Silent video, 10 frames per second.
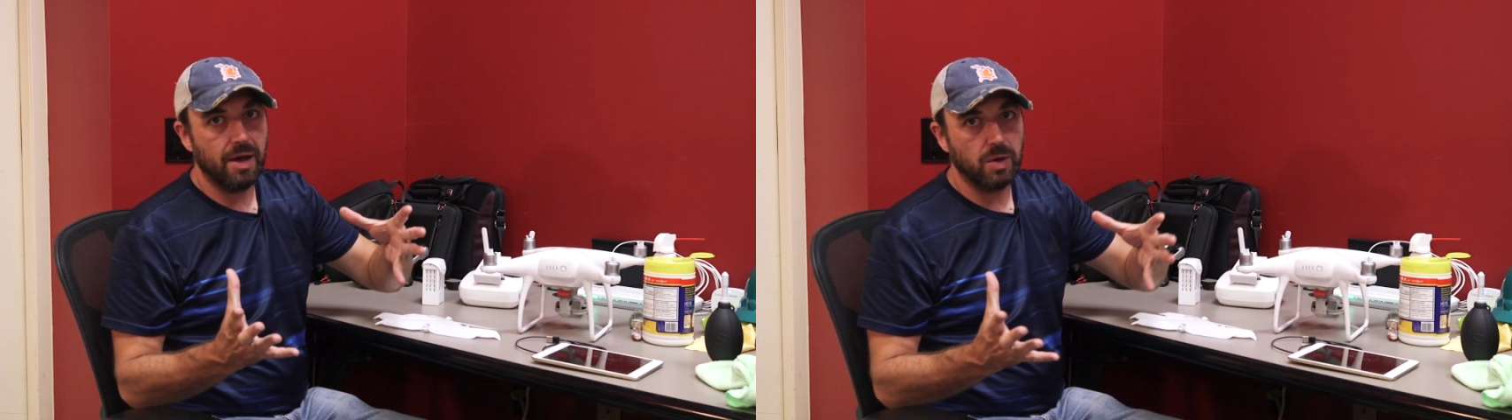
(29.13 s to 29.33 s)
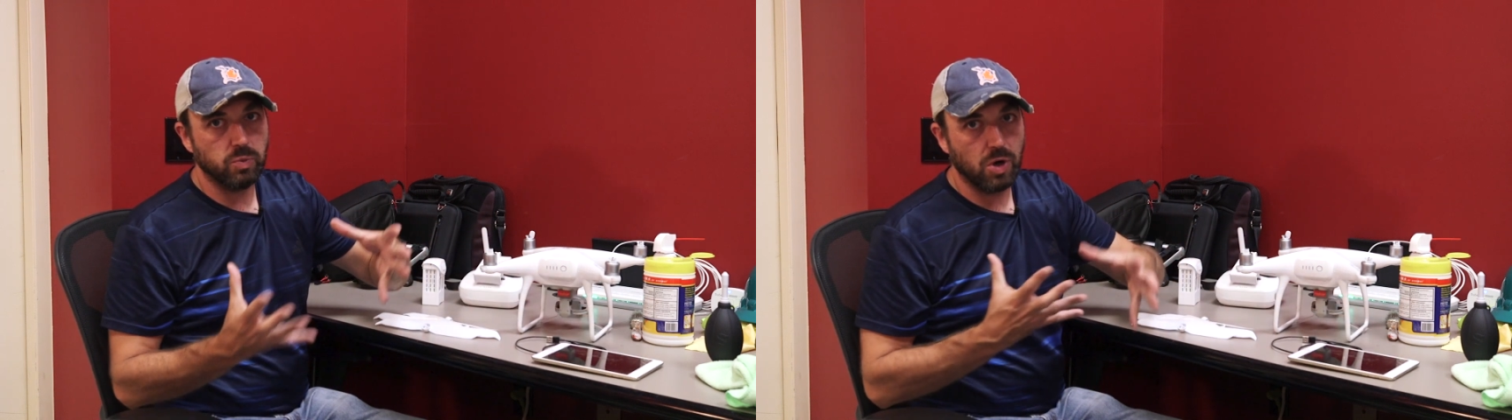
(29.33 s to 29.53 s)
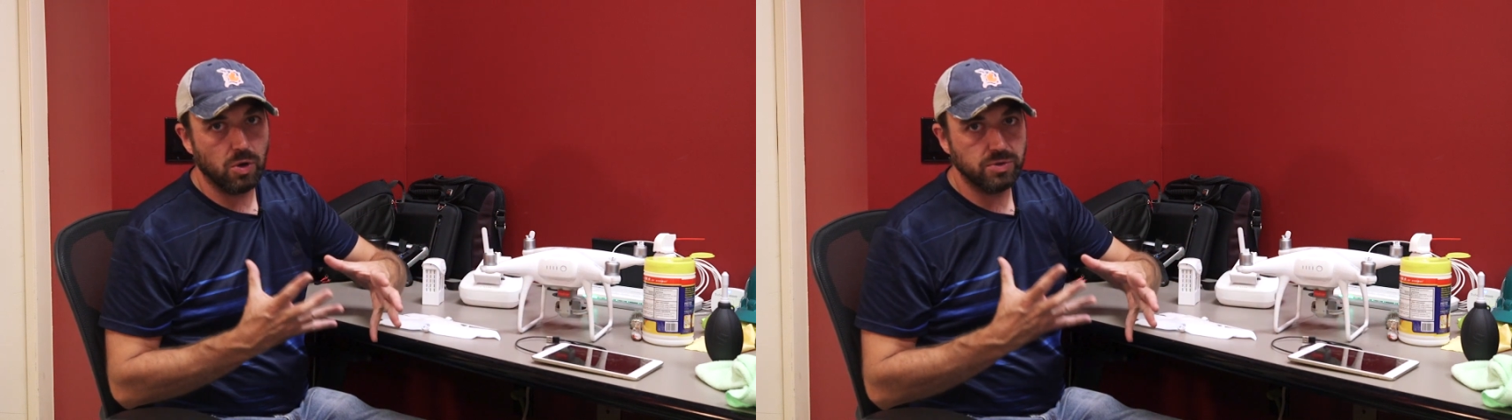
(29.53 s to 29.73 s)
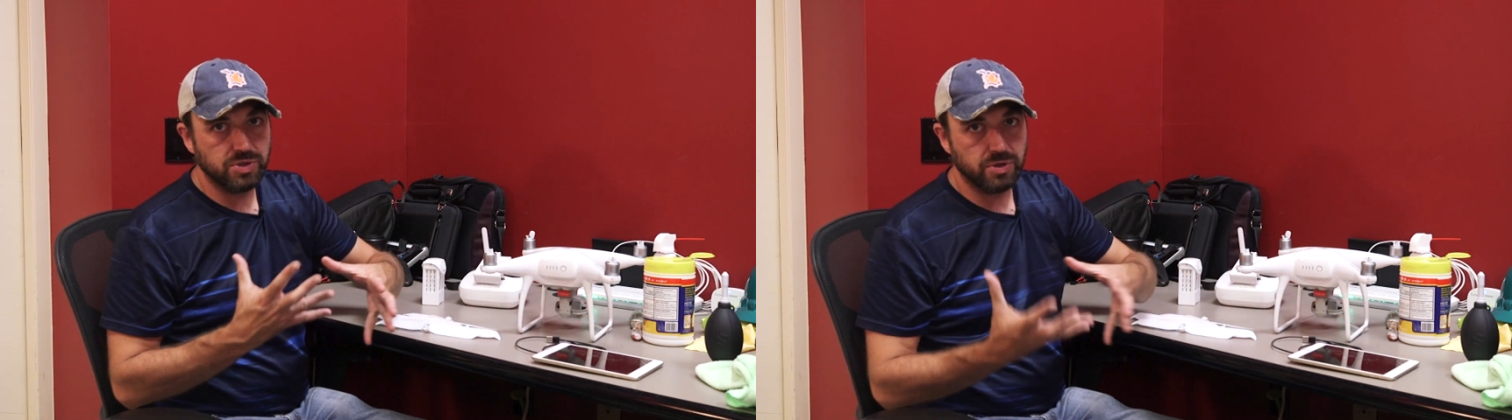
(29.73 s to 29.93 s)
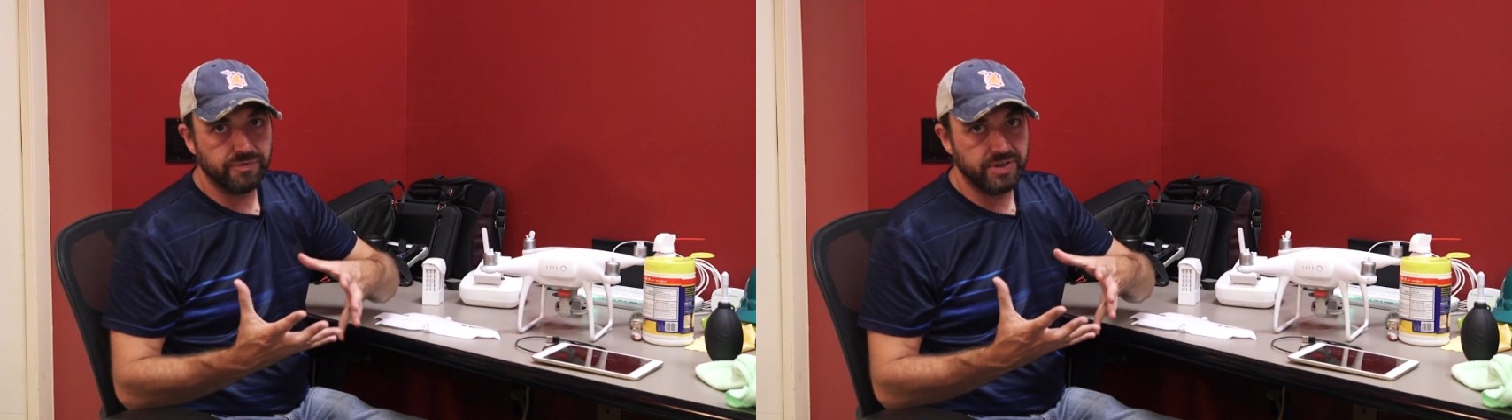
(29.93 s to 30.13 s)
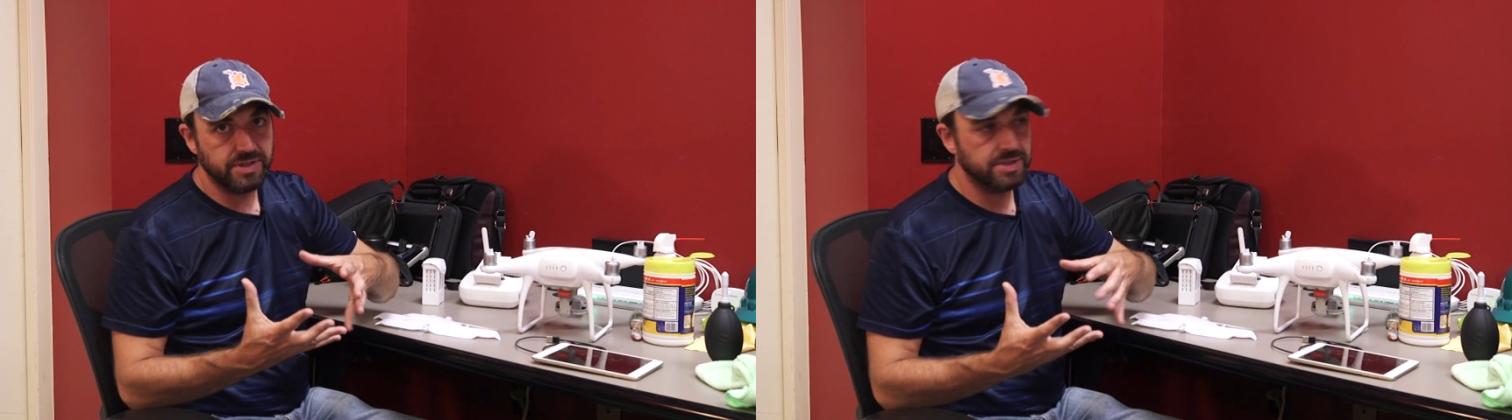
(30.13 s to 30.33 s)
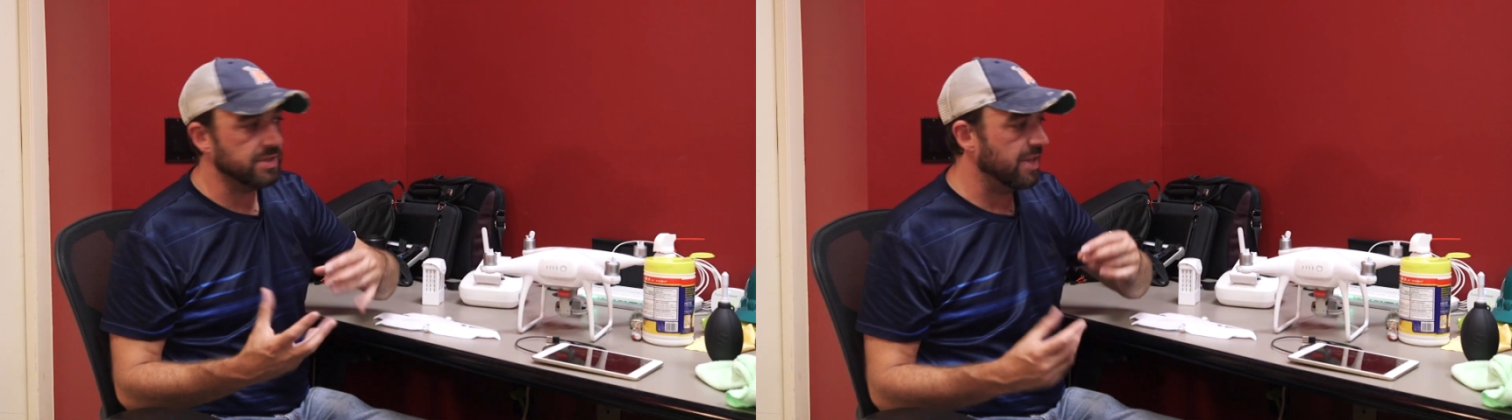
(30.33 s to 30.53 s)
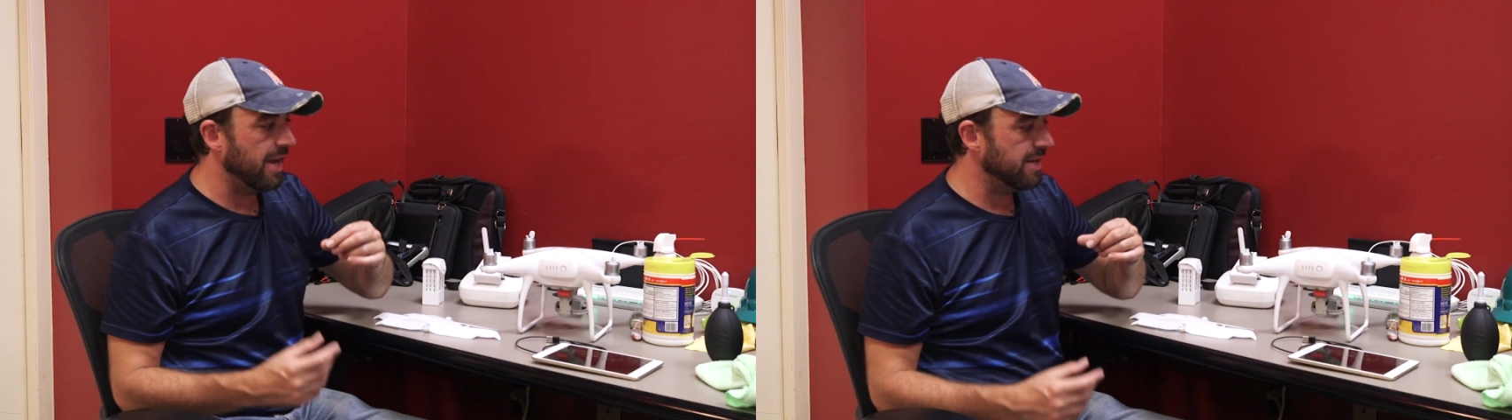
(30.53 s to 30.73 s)
a road surface
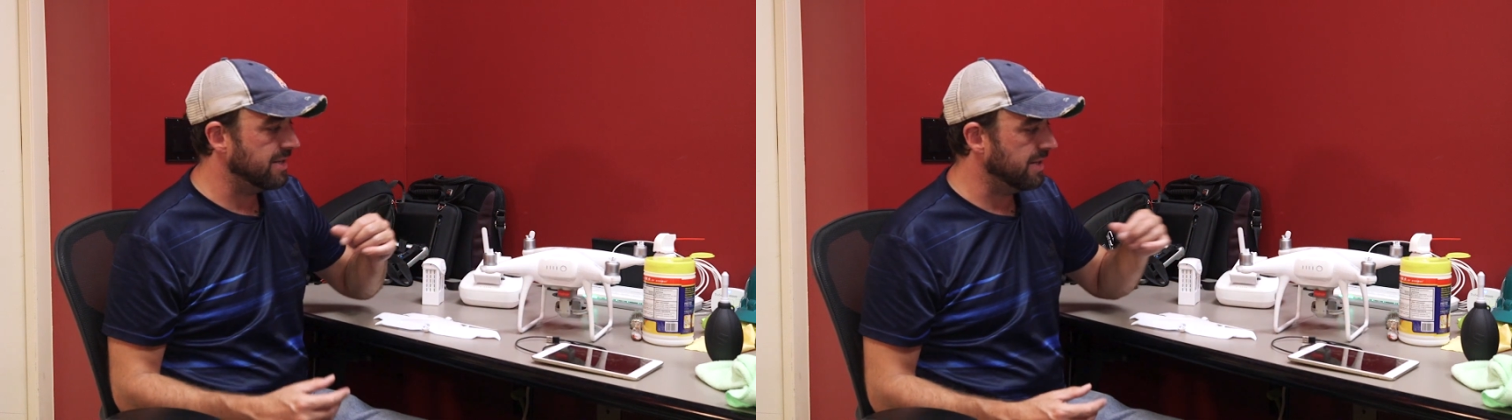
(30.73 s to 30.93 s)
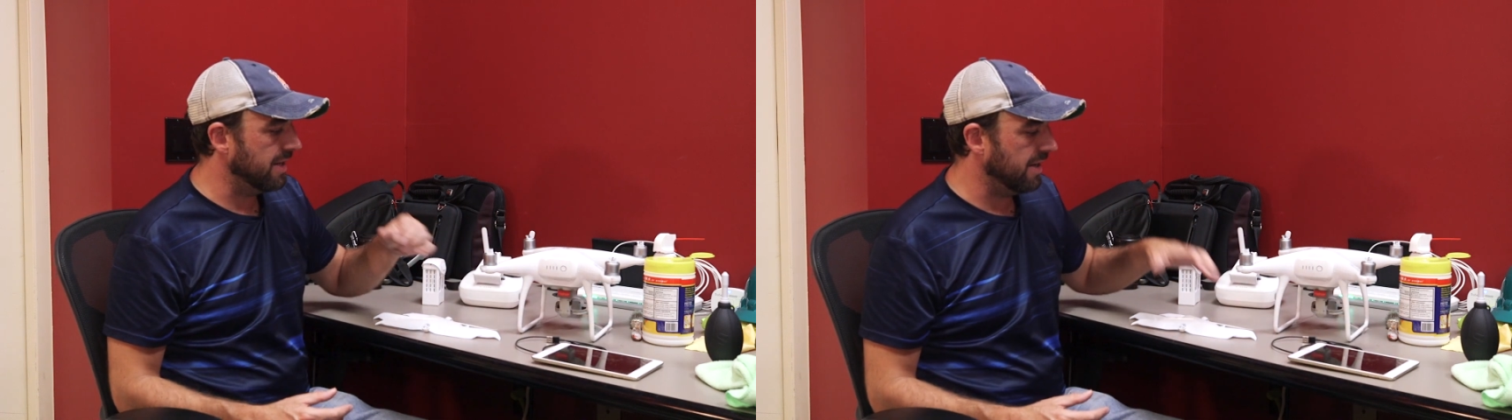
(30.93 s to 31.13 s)
that